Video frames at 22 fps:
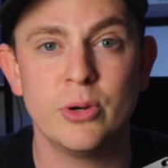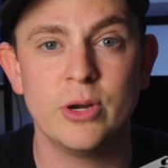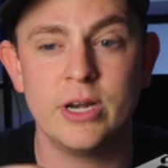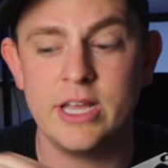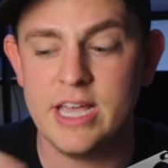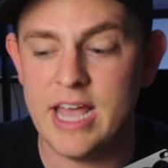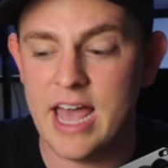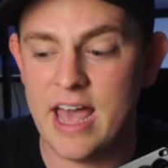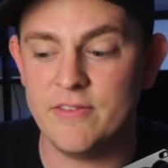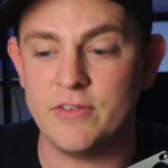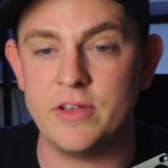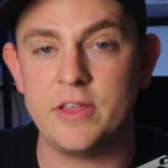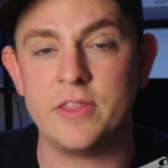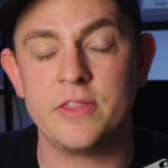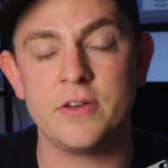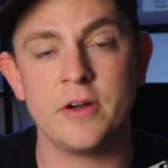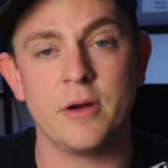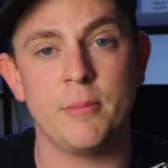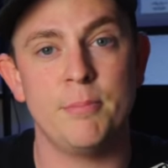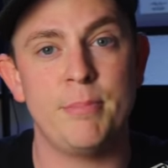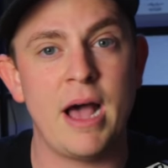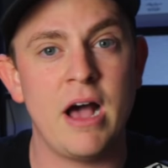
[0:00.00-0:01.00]
pretty heavy.
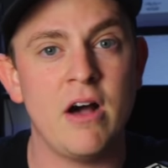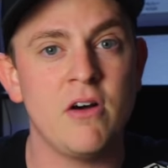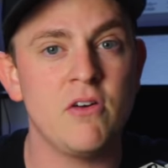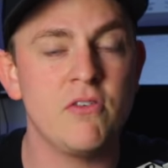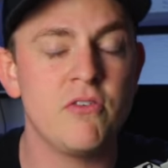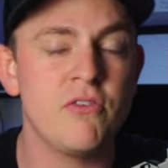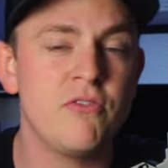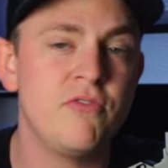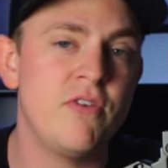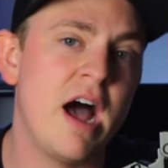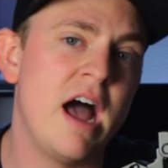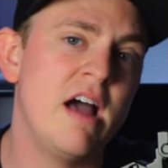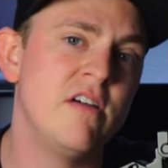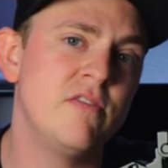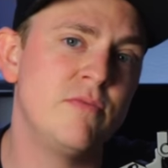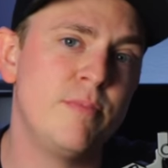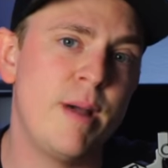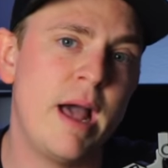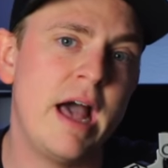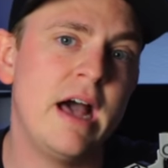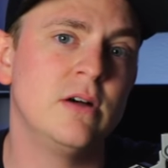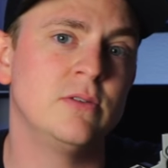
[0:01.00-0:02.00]
They're about
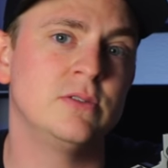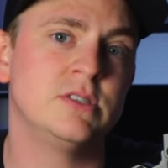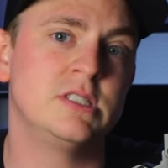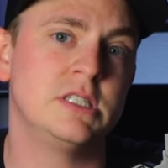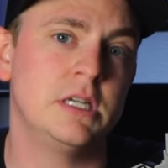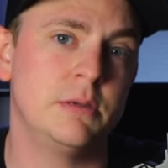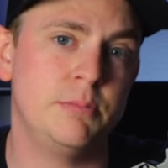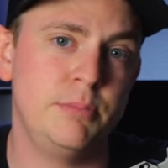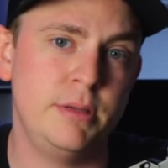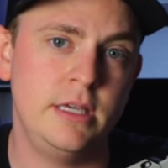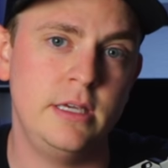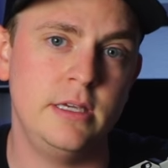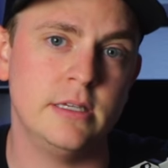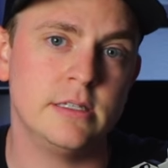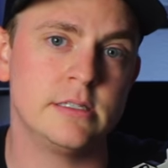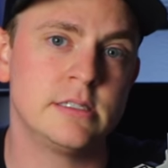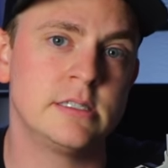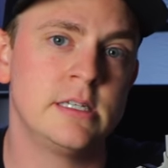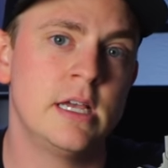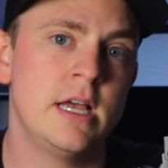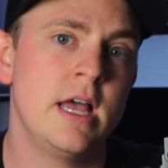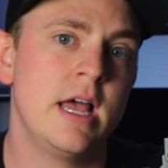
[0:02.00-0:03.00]
5 pounds a
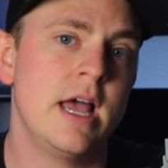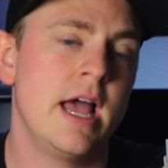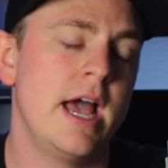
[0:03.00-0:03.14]
piece.